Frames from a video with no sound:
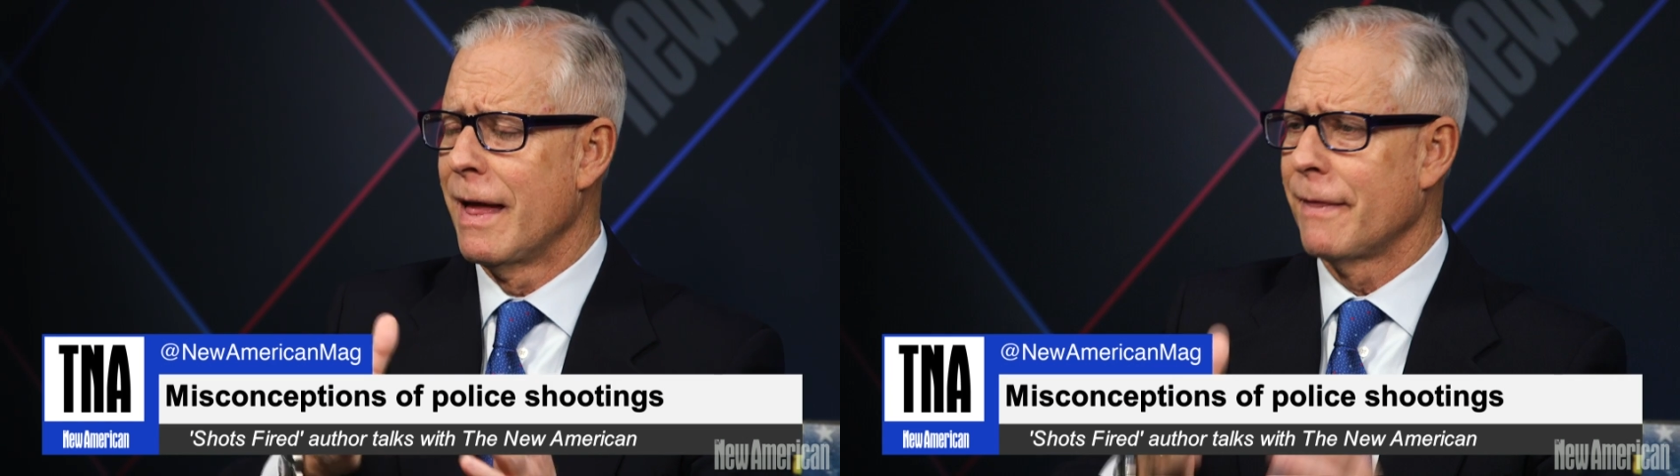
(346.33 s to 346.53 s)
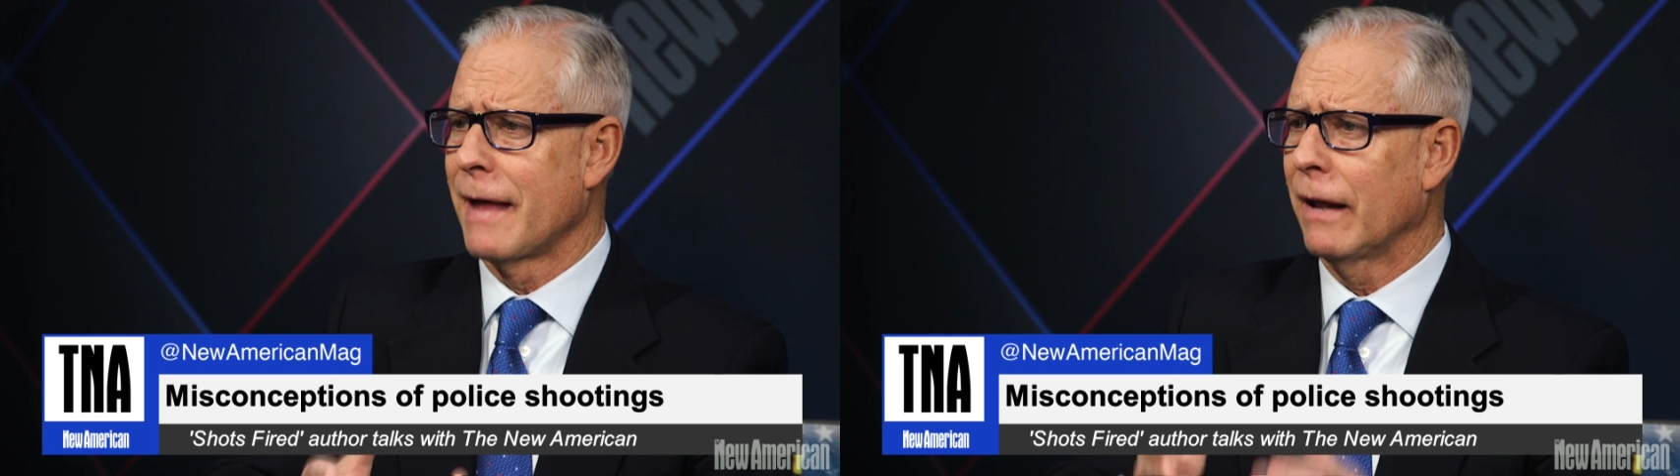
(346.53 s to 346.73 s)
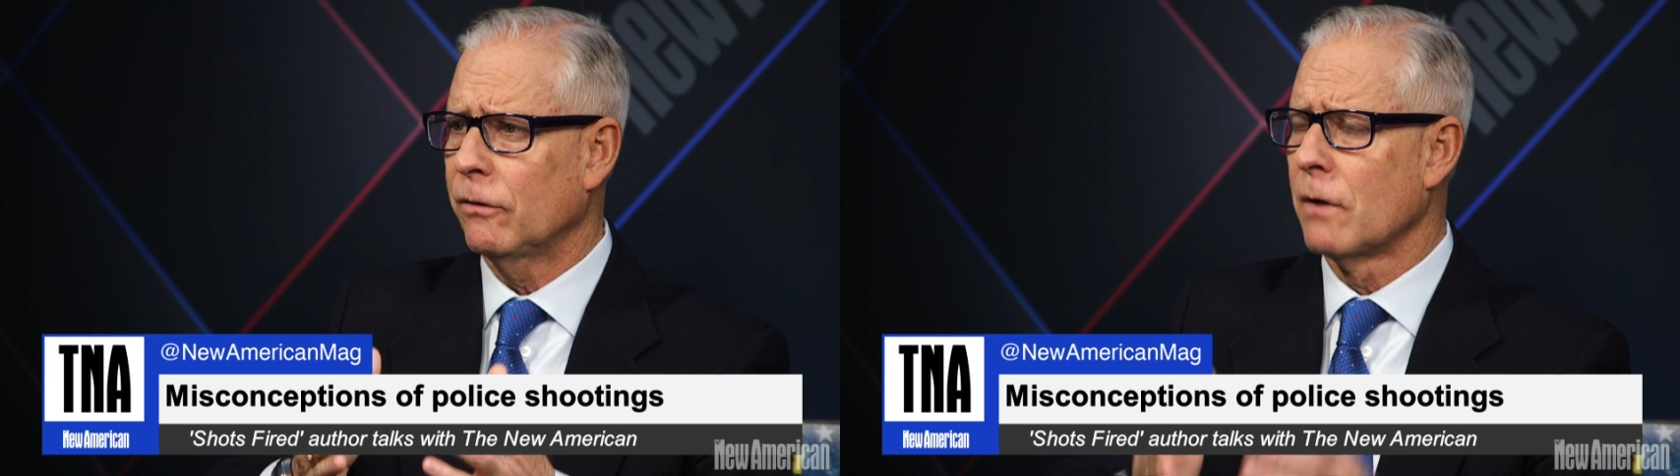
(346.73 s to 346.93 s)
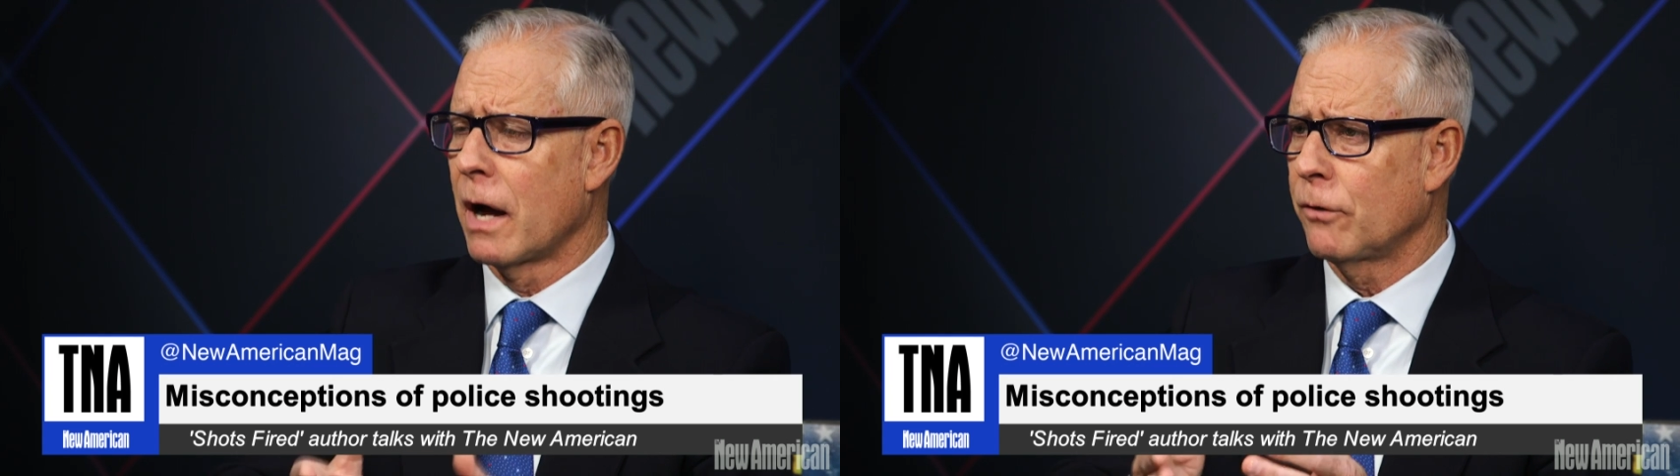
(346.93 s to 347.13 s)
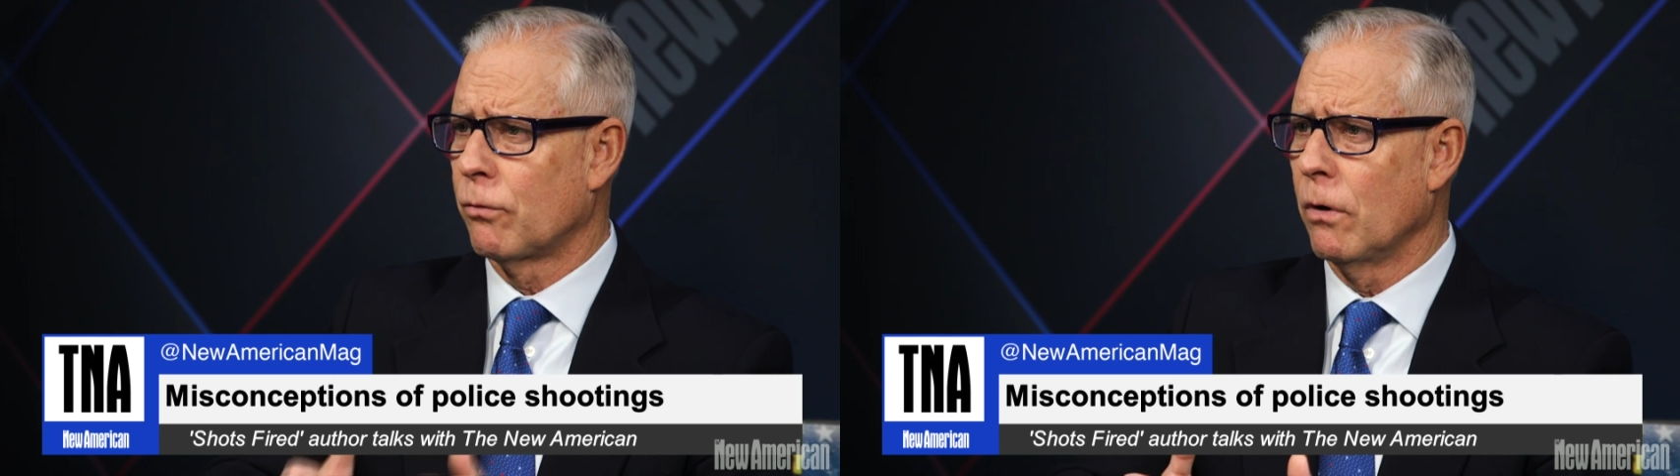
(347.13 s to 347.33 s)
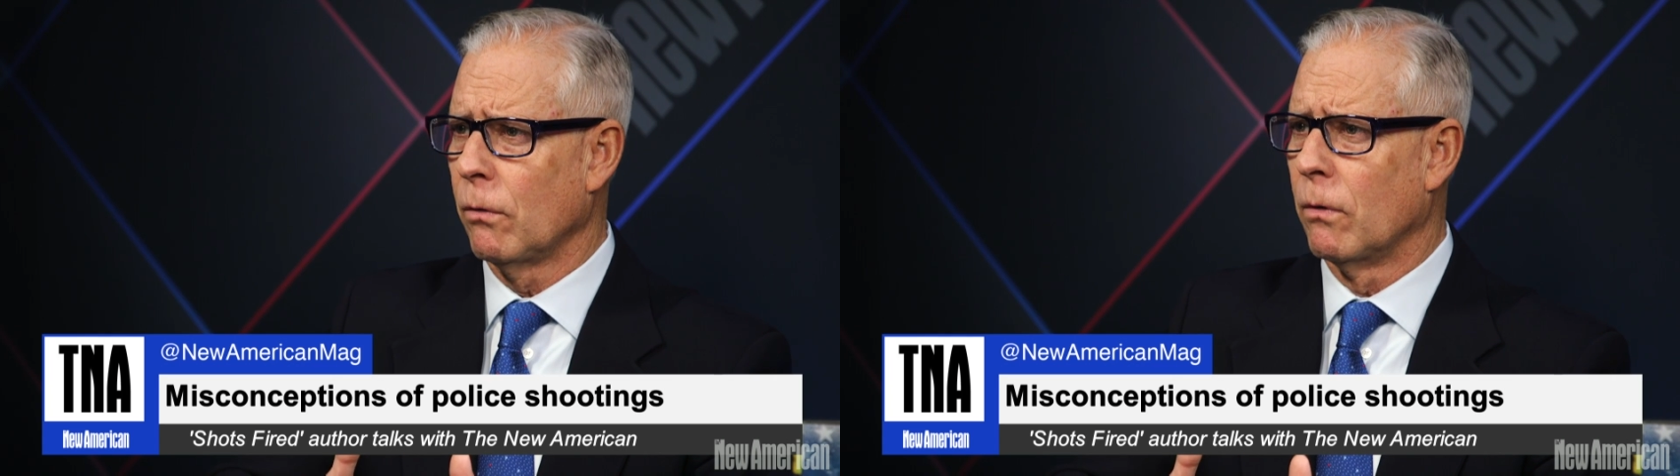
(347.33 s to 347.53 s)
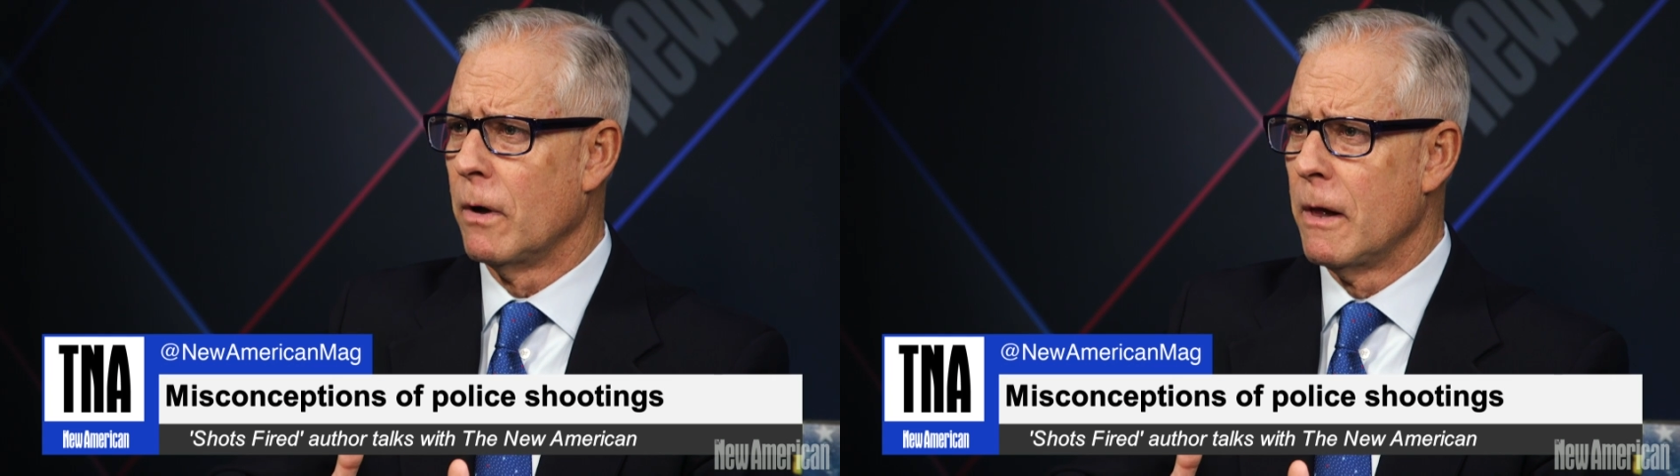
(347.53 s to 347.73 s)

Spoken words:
That's not true.